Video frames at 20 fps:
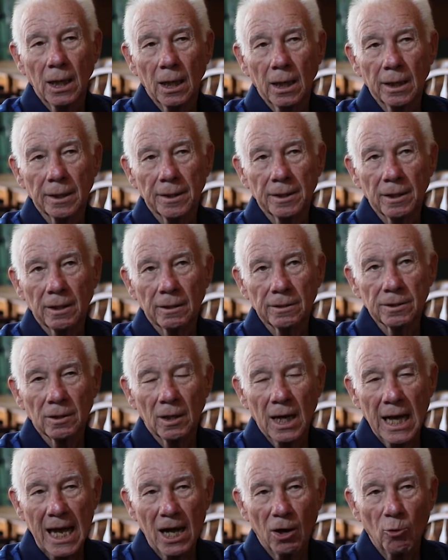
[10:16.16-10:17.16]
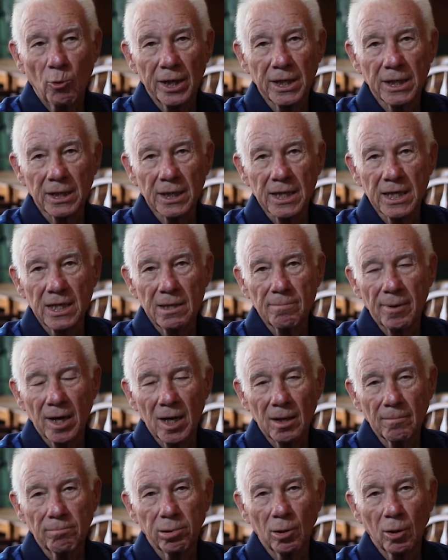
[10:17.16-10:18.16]
you know, to how we can keep
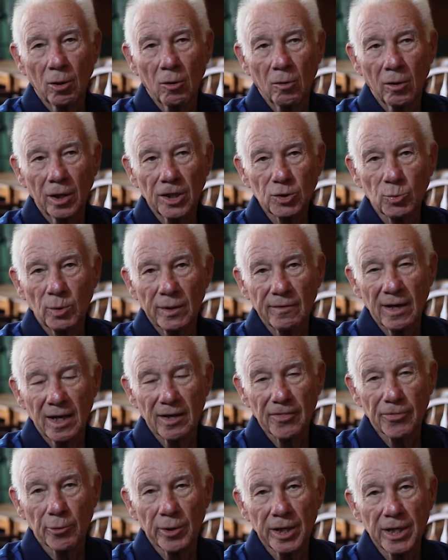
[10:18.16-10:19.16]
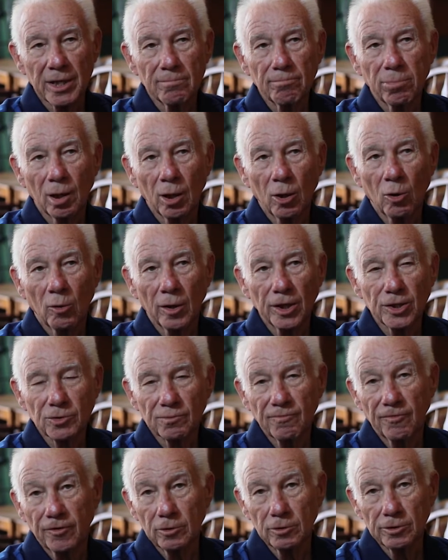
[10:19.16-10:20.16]
our employees. We've got 3 employees,
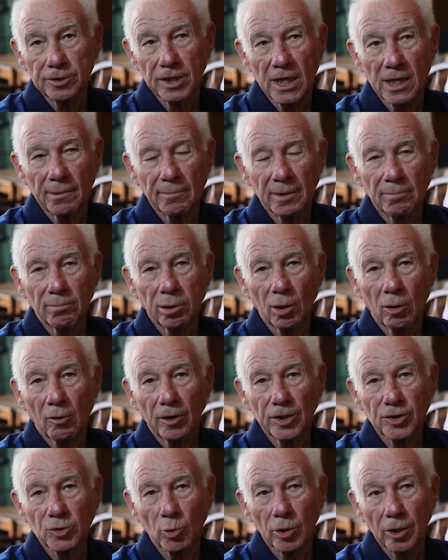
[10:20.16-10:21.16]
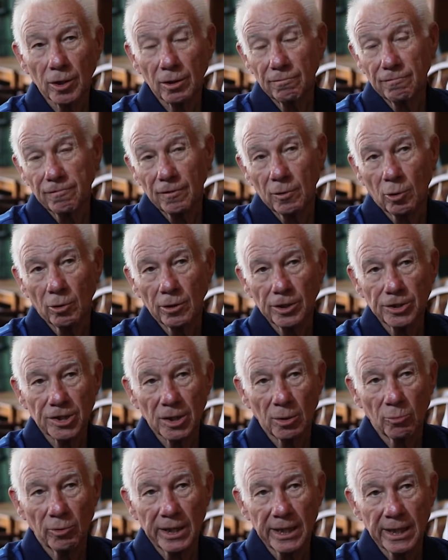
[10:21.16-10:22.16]
full-time employees working for us
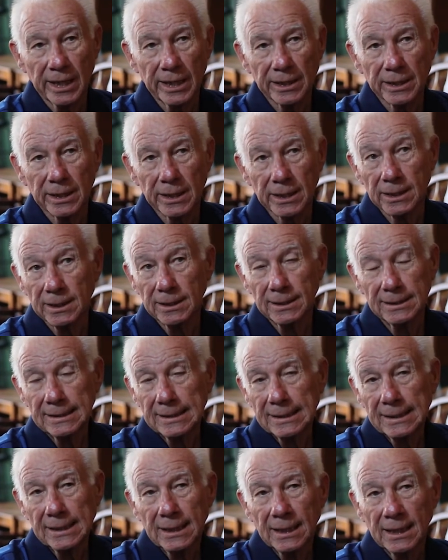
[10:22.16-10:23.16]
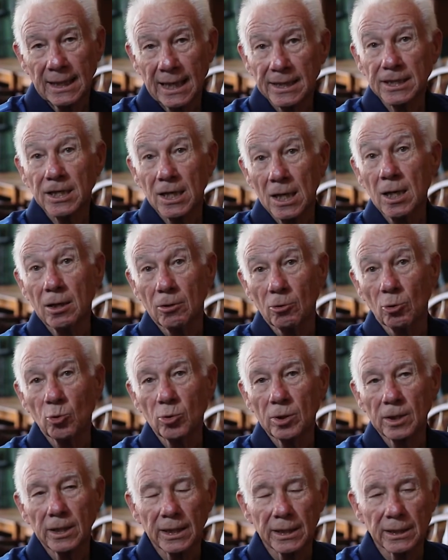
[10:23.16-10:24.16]
that we had to let go.
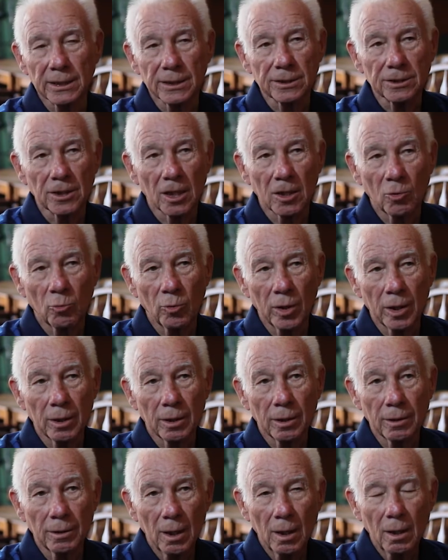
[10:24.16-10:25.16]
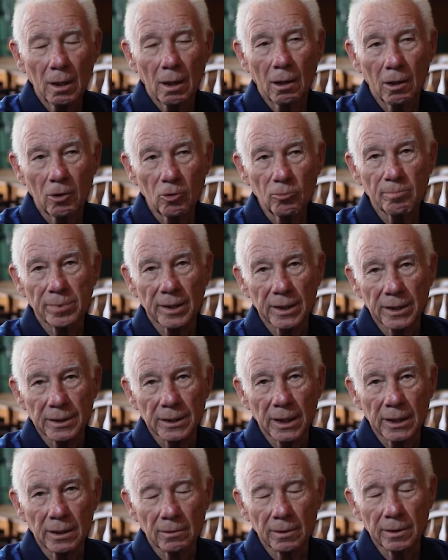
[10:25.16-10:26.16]
And so we're hoping
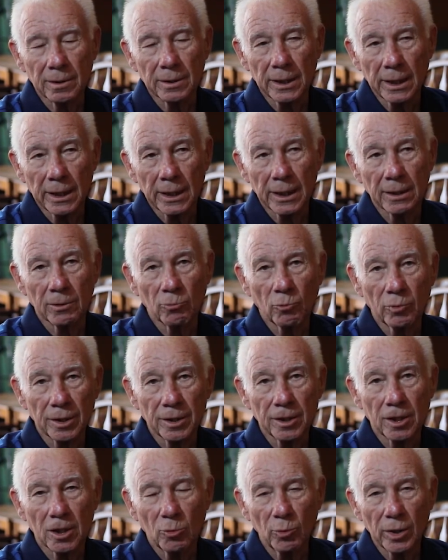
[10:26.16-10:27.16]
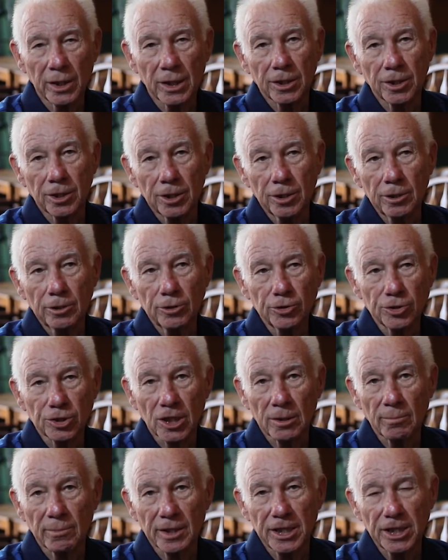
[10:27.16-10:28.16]
that, you know, we can use
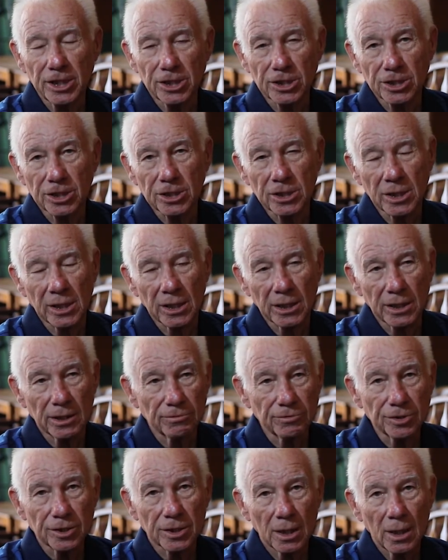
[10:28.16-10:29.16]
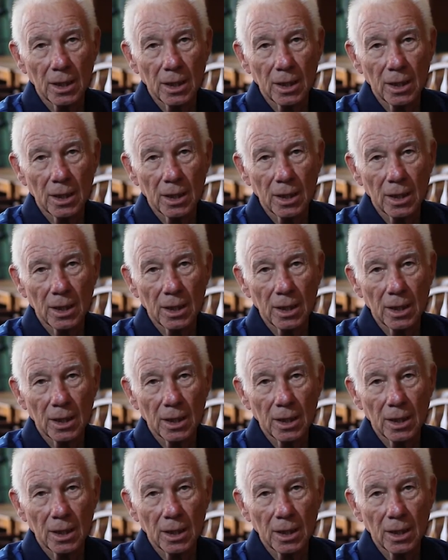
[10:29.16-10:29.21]
some of these incentives